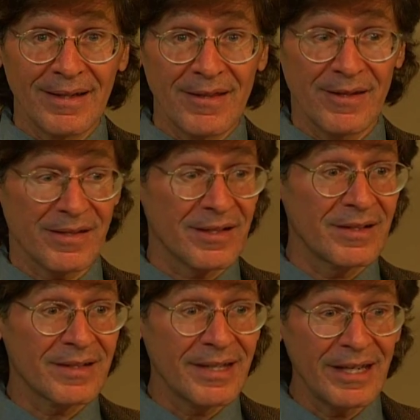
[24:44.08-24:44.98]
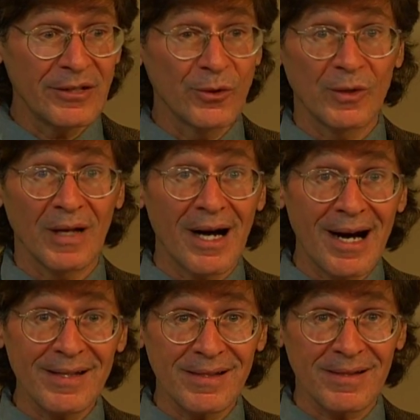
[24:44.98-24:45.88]
this continual
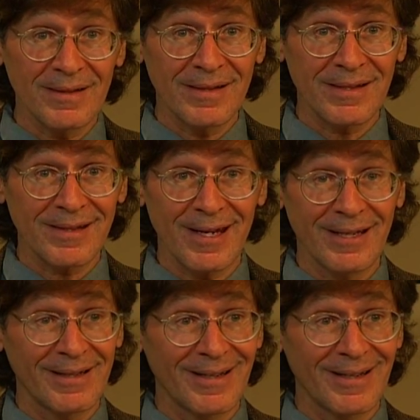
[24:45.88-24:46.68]
unsolicited